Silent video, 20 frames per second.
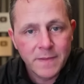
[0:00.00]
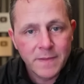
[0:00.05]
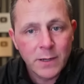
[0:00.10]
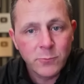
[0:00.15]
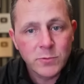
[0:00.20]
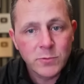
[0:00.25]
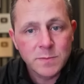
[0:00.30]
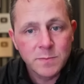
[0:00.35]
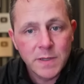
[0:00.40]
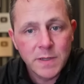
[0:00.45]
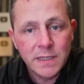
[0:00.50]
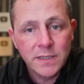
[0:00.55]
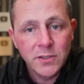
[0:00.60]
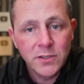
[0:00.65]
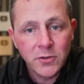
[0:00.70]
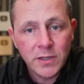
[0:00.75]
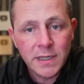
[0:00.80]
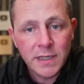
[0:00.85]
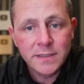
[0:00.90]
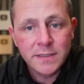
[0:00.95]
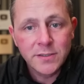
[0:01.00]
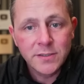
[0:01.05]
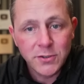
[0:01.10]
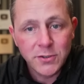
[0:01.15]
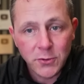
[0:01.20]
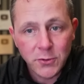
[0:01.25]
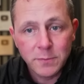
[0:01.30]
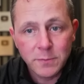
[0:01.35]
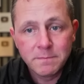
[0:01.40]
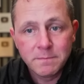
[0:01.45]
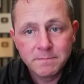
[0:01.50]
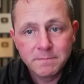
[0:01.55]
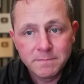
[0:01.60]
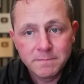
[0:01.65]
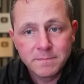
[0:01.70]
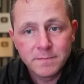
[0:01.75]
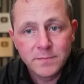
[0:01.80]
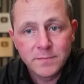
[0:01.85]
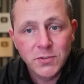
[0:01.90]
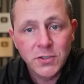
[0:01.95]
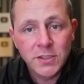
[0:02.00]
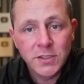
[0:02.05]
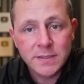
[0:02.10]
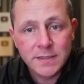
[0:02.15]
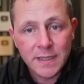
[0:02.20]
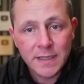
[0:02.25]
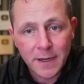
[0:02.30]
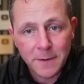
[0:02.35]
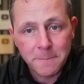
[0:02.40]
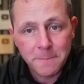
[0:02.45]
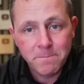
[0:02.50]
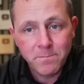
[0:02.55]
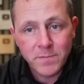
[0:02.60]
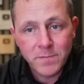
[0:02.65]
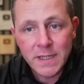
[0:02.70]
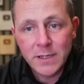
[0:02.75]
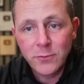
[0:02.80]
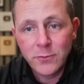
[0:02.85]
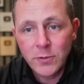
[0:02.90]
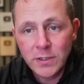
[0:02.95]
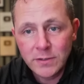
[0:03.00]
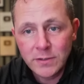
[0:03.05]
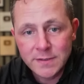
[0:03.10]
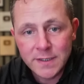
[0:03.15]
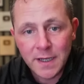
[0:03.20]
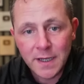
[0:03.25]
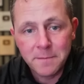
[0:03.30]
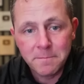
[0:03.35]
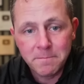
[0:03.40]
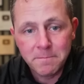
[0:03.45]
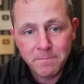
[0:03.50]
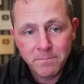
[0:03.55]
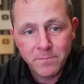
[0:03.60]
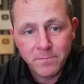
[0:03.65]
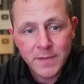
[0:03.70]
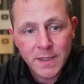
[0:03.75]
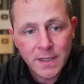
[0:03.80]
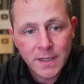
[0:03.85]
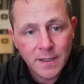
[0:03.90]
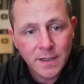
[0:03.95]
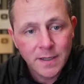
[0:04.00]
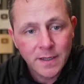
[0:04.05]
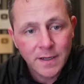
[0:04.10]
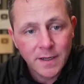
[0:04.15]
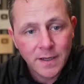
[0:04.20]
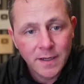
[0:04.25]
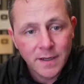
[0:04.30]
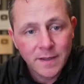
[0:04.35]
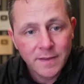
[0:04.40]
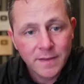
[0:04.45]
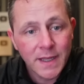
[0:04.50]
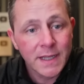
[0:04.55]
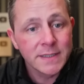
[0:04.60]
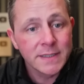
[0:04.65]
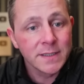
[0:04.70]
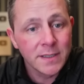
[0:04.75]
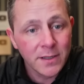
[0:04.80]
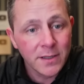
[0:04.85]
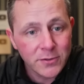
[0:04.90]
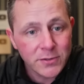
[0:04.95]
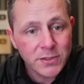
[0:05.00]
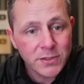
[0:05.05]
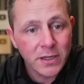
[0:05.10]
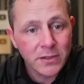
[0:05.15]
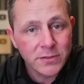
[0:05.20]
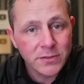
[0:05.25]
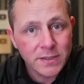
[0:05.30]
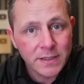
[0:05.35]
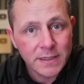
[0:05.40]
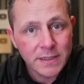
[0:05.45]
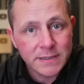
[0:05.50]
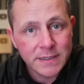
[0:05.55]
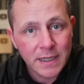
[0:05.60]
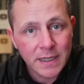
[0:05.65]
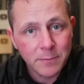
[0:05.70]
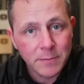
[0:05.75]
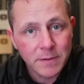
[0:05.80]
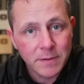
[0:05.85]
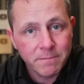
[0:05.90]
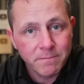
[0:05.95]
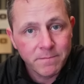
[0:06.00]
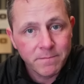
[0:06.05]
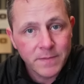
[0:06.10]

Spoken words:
That was me doing it to you, just now, in real time. That's another scarcity statement.